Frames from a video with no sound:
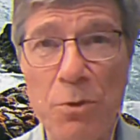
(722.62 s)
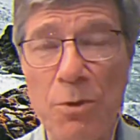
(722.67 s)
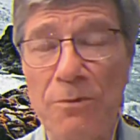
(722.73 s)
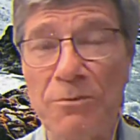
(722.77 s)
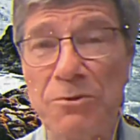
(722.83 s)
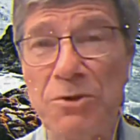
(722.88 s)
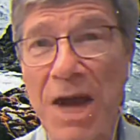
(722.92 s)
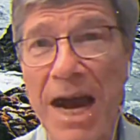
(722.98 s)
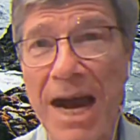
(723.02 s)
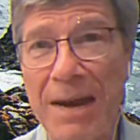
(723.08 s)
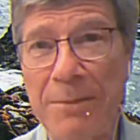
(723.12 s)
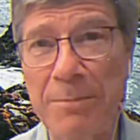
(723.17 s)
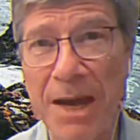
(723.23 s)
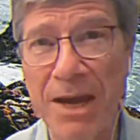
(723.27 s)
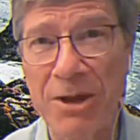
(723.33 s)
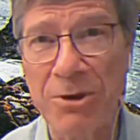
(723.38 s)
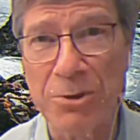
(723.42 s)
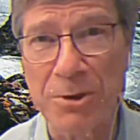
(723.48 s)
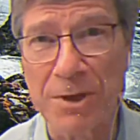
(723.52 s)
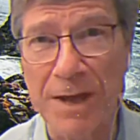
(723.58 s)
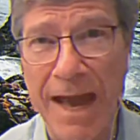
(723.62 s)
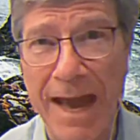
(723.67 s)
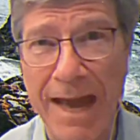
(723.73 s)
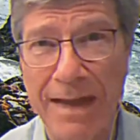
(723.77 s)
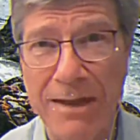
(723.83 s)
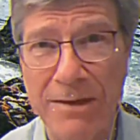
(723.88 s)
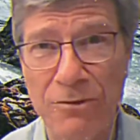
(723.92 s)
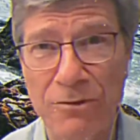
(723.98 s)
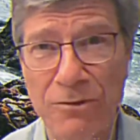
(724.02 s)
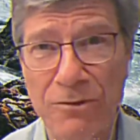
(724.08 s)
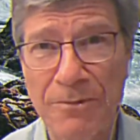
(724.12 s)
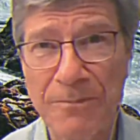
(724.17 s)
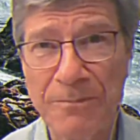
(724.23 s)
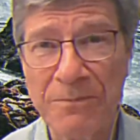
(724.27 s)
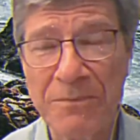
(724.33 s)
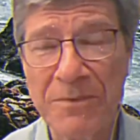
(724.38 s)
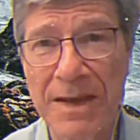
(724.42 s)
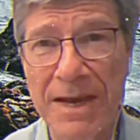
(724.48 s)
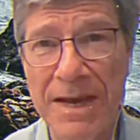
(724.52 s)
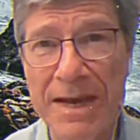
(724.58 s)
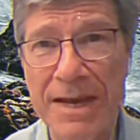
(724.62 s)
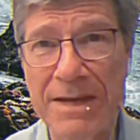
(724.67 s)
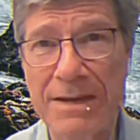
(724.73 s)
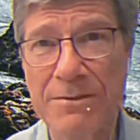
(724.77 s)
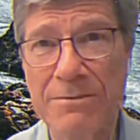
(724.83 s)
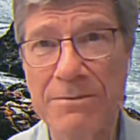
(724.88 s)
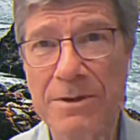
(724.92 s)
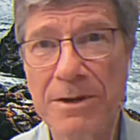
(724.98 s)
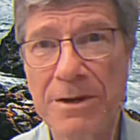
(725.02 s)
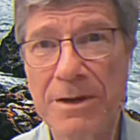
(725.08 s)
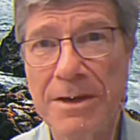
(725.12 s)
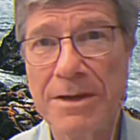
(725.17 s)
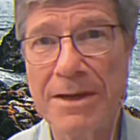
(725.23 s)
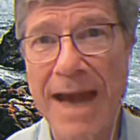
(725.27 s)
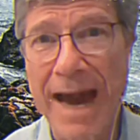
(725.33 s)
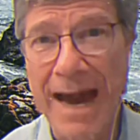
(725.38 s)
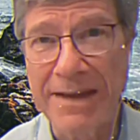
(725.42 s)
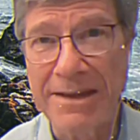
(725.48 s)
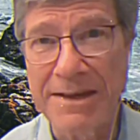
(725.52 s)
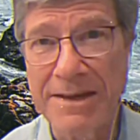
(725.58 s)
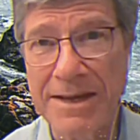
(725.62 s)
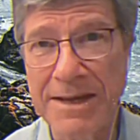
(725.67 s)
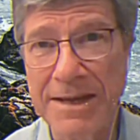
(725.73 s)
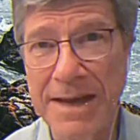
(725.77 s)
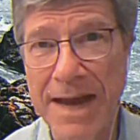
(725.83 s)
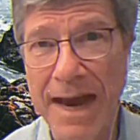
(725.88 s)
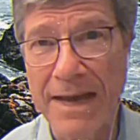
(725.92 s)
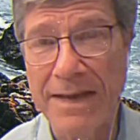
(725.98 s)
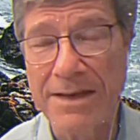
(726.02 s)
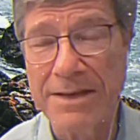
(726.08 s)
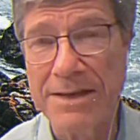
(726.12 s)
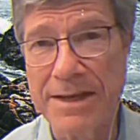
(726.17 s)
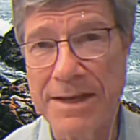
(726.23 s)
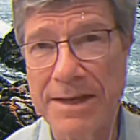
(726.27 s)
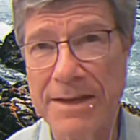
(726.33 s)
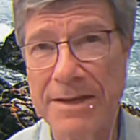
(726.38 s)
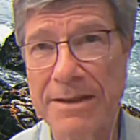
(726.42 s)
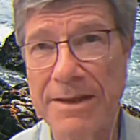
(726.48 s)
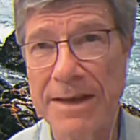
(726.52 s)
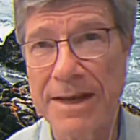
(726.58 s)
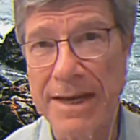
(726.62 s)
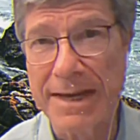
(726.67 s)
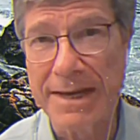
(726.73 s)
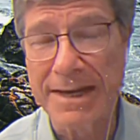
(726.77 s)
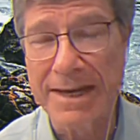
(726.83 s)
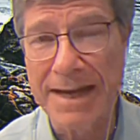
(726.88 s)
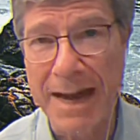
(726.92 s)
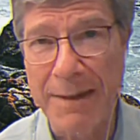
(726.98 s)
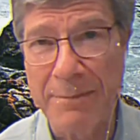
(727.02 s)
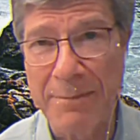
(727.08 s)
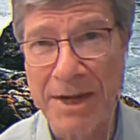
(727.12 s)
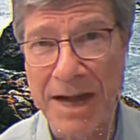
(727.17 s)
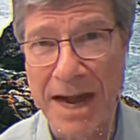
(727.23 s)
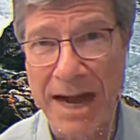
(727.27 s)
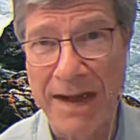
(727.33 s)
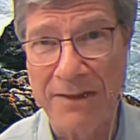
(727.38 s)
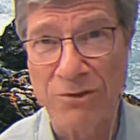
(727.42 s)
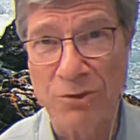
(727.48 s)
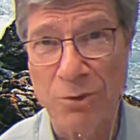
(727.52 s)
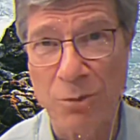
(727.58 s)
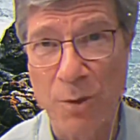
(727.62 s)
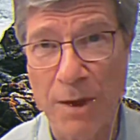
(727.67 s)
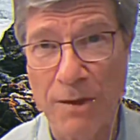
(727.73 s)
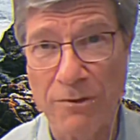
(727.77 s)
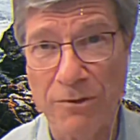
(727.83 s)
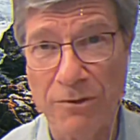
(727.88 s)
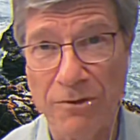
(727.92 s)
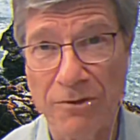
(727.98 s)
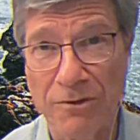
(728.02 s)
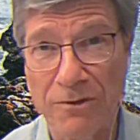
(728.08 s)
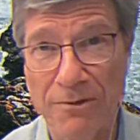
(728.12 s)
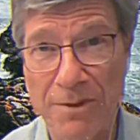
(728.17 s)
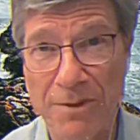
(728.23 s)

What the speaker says: of John Maynard Keynes in 1919 and the economic consequences of the